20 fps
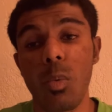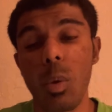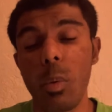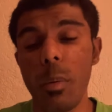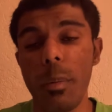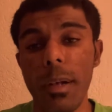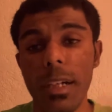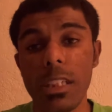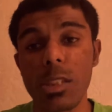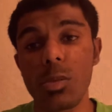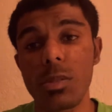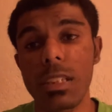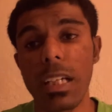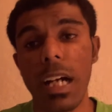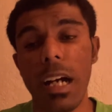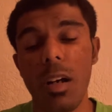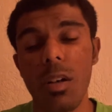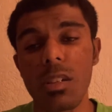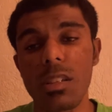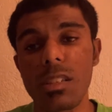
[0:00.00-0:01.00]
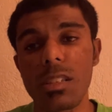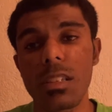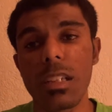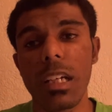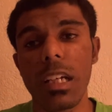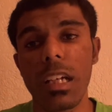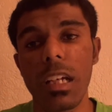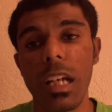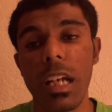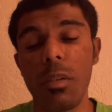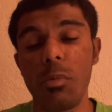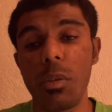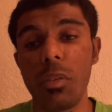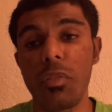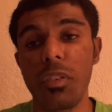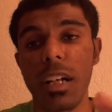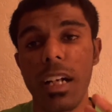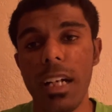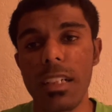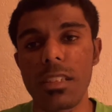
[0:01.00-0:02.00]
went back to his house and we
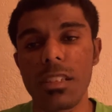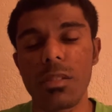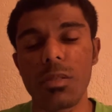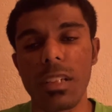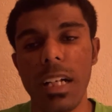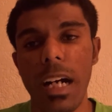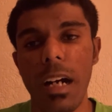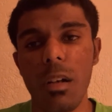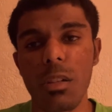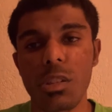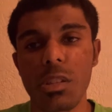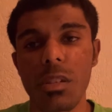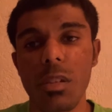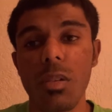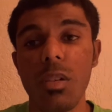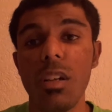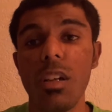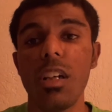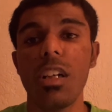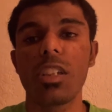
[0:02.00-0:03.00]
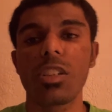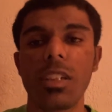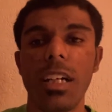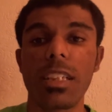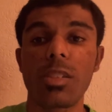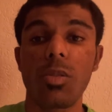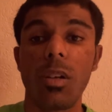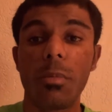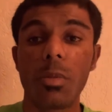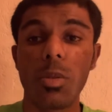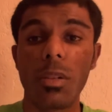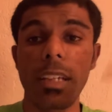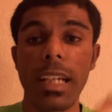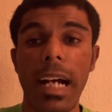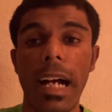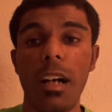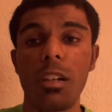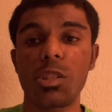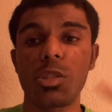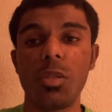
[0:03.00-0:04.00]
forgot to do the outro, so that's why I'm doing the
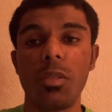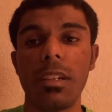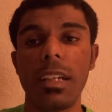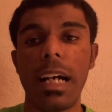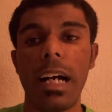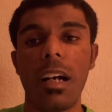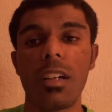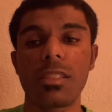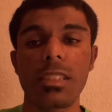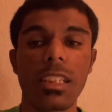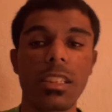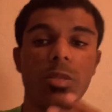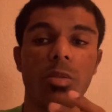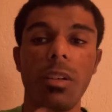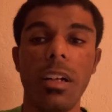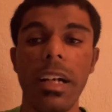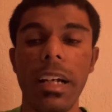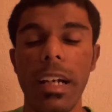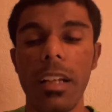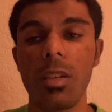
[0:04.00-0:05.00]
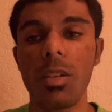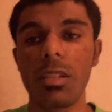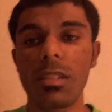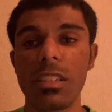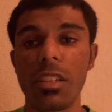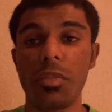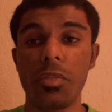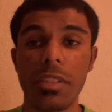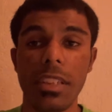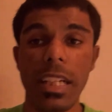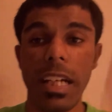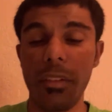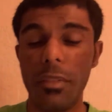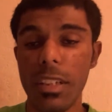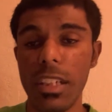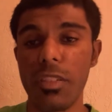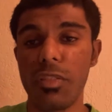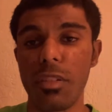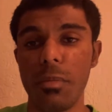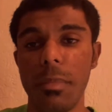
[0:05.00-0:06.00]
outro now. So that's why I look different. I have a
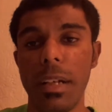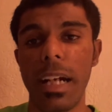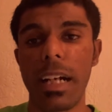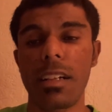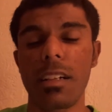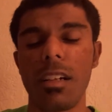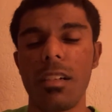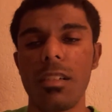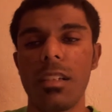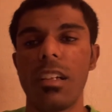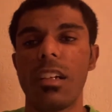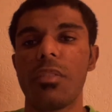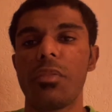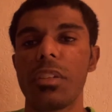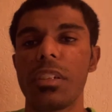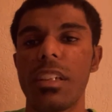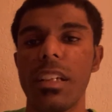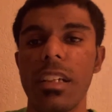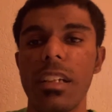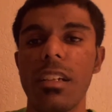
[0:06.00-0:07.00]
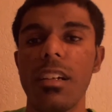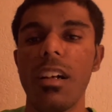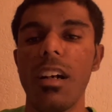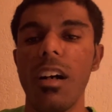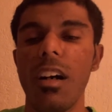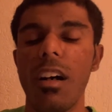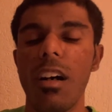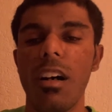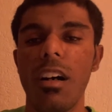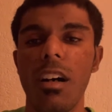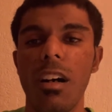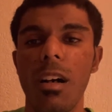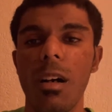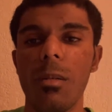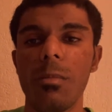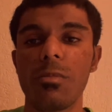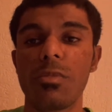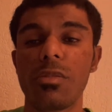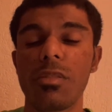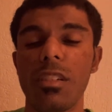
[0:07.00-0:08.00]
different background and everything
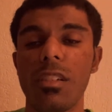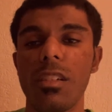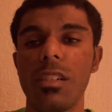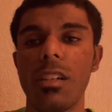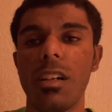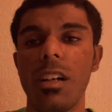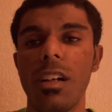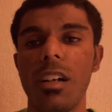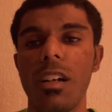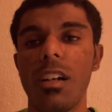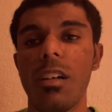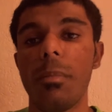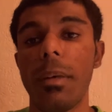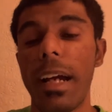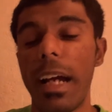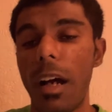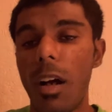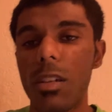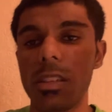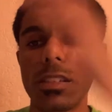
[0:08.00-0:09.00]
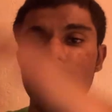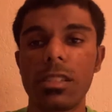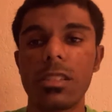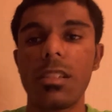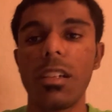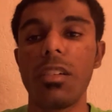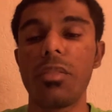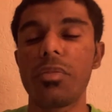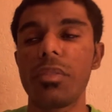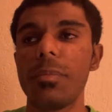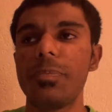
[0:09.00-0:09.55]
for my house and stuff.